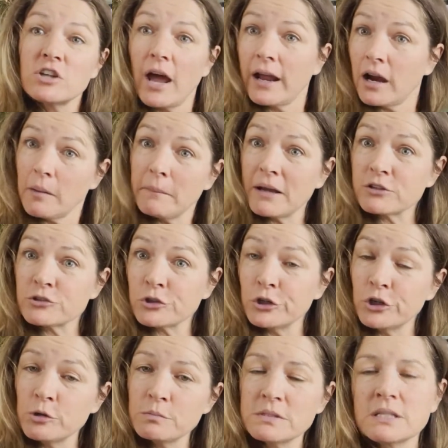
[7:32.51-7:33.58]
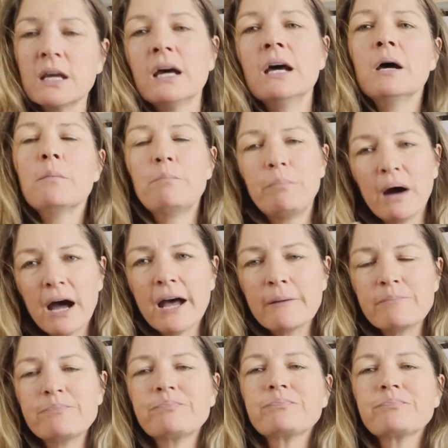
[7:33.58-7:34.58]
are mushrooms, but